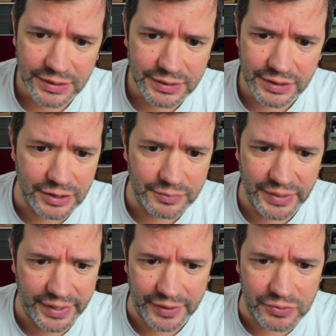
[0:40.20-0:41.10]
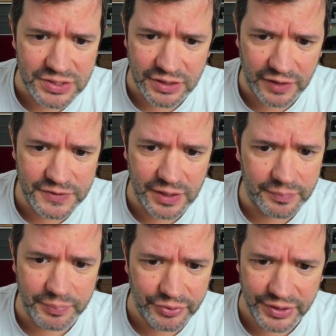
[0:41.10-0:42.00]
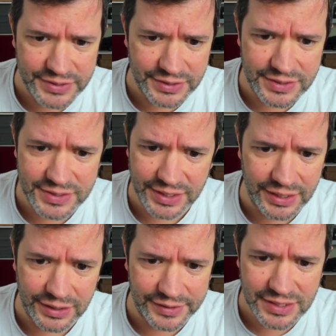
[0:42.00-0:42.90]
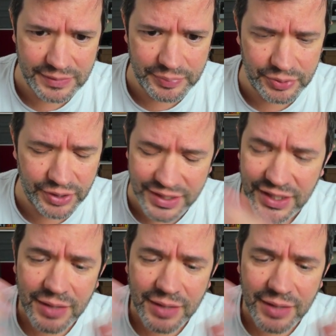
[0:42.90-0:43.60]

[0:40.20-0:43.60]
young man that was left in a prison cell at some point.